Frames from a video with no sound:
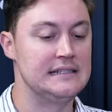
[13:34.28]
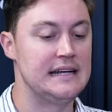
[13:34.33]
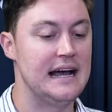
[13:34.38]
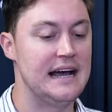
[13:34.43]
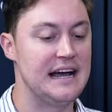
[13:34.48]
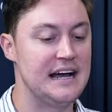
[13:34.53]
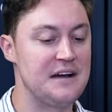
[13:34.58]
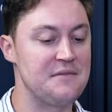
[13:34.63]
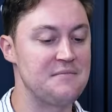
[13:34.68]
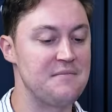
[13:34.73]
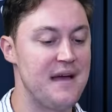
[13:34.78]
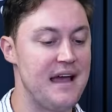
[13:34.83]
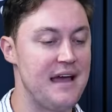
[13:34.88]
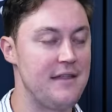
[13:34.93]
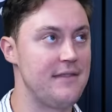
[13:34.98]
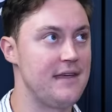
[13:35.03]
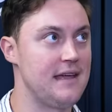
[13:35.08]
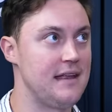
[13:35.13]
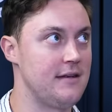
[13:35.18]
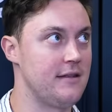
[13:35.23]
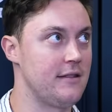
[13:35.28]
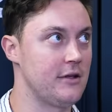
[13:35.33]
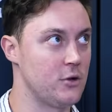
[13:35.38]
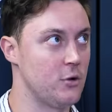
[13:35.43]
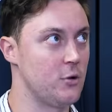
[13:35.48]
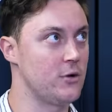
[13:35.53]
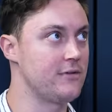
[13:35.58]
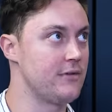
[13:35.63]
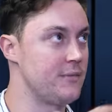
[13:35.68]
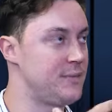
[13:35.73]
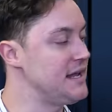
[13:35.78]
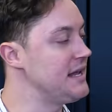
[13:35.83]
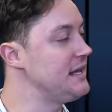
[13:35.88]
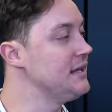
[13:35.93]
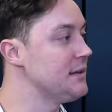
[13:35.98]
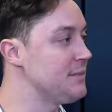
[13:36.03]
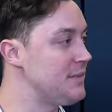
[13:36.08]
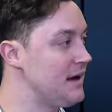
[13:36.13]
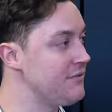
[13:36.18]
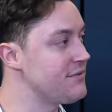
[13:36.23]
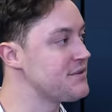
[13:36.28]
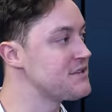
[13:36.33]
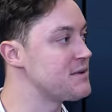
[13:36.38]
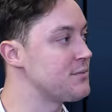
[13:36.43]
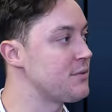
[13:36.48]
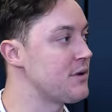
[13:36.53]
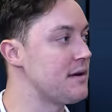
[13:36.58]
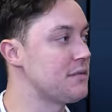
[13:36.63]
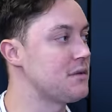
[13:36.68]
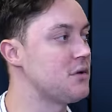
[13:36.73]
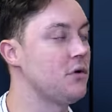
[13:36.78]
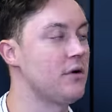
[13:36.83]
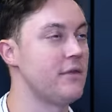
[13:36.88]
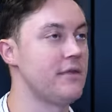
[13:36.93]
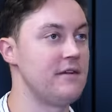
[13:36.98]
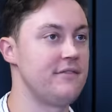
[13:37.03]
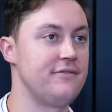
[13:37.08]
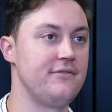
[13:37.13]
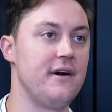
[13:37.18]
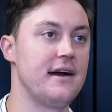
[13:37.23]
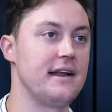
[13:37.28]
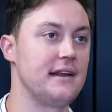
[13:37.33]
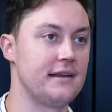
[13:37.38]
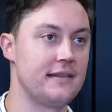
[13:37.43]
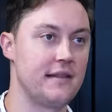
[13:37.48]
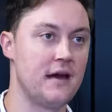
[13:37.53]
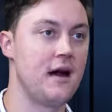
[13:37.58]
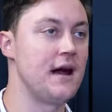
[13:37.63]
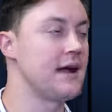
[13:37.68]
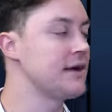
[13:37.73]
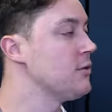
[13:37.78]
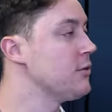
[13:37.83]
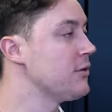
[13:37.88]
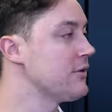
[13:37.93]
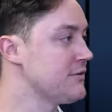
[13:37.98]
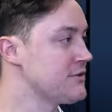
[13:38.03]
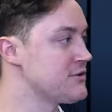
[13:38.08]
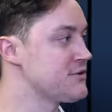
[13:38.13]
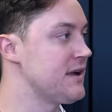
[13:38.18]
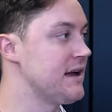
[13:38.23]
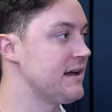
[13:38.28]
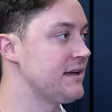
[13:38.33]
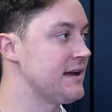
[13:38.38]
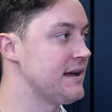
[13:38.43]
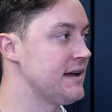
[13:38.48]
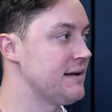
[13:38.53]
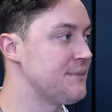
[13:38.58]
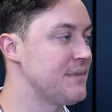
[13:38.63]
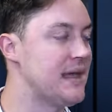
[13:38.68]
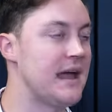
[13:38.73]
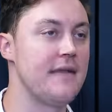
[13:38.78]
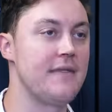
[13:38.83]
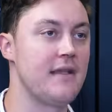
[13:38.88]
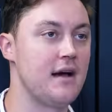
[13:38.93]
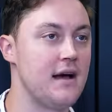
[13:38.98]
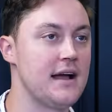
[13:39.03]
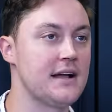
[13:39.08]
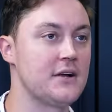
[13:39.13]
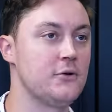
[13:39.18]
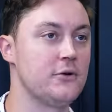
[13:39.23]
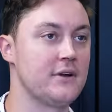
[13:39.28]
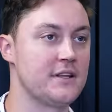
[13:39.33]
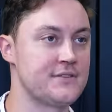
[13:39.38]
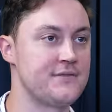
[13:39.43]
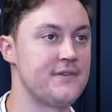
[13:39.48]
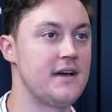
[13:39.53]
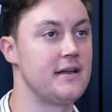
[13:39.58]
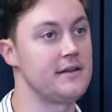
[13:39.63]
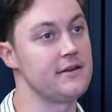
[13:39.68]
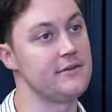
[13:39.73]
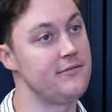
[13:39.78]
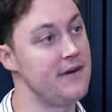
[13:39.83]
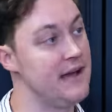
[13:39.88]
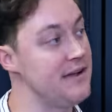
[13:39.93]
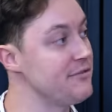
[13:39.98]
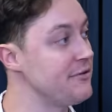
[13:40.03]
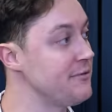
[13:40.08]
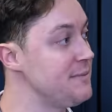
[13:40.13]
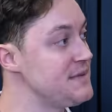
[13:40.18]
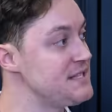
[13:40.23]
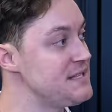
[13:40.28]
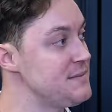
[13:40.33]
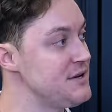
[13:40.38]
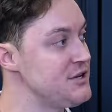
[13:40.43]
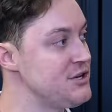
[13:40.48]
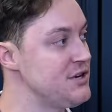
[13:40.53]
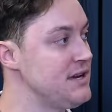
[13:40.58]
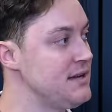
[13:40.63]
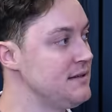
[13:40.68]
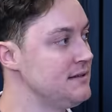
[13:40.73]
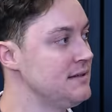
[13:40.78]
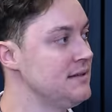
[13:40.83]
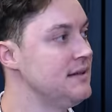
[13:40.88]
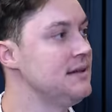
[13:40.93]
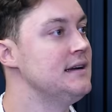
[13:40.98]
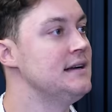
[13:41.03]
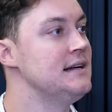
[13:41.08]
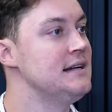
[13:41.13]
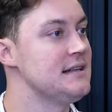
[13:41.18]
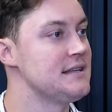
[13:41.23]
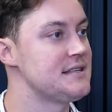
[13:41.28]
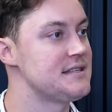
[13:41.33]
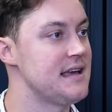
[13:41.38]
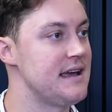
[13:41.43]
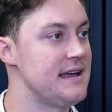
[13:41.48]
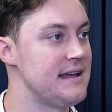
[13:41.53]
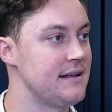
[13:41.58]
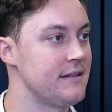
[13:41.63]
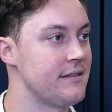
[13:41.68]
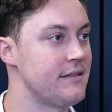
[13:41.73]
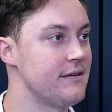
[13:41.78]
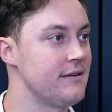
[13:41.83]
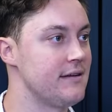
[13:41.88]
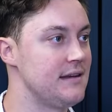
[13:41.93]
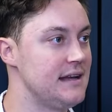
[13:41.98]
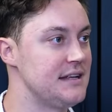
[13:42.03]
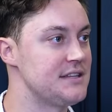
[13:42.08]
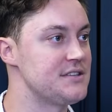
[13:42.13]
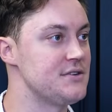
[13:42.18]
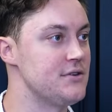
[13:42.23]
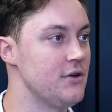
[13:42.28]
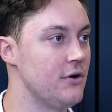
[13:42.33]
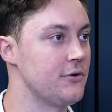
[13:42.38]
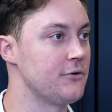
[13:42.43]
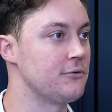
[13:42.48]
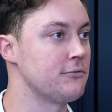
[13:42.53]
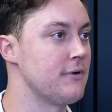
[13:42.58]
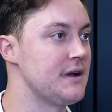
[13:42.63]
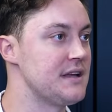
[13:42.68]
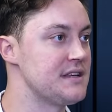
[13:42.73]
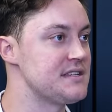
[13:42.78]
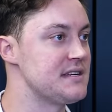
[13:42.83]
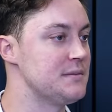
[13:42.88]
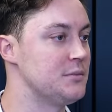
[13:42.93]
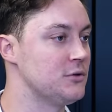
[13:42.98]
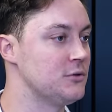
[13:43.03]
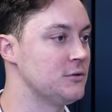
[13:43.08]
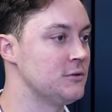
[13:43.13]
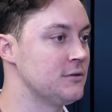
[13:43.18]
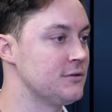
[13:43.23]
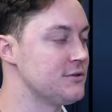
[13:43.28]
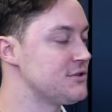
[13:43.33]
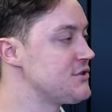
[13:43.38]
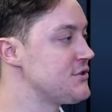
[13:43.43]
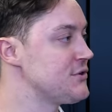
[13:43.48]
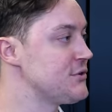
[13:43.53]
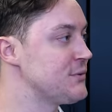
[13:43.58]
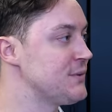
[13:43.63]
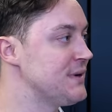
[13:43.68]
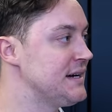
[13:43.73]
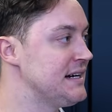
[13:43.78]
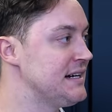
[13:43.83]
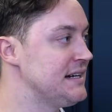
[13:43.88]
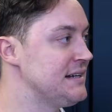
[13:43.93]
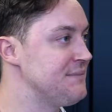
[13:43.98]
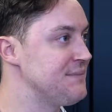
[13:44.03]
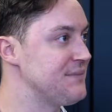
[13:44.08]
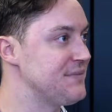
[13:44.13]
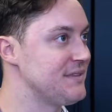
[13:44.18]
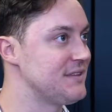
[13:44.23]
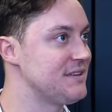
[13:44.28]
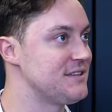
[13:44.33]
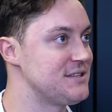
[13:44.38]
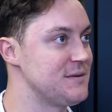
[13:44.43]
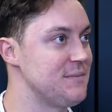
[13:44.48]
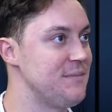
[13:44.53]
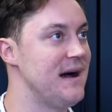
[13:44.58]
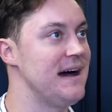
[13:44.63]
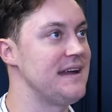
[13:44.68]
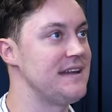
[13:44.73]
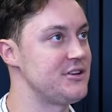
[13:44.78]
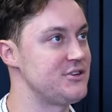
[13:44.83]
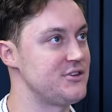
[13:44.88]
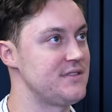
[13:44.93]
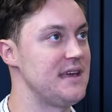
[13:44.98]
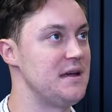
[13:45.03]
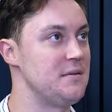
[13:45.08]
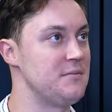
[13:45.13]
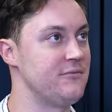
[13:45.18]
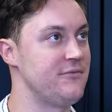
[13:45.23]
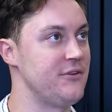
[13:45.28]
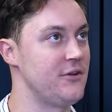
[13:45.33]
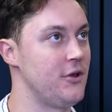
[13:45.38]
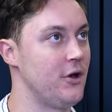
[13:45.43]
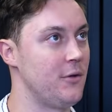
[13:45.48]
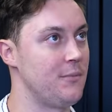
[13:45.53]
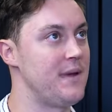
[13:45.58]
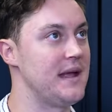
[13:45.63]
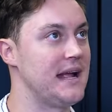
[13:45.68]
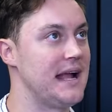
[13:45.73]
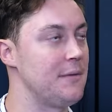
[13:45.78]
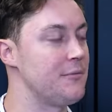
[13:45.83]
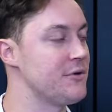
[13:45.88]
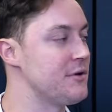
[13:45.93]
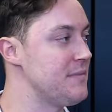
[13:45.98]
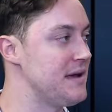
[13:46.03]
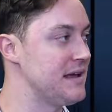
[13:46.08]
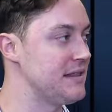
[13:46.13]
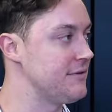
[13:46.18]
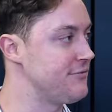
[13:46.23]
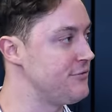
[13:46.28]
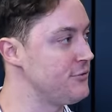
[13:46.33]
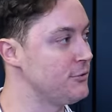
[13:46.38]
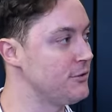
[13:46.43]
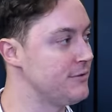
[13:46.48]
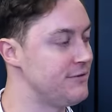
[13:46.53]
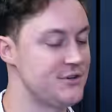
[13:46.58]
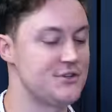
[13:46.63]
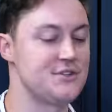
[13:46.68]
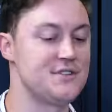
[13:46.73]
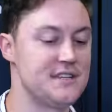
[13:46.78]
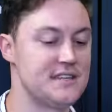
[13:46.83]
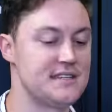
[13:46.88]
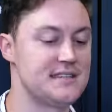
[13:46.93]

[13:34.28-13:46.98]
Um, and then the Court of Appeal above the Supreme Court, and then finally the High Court of Australia. And the High Court has found in favour of Mitsubishi, saying that it's not reasonable to, uh, to punish them for not being able to meet the fuel efficiency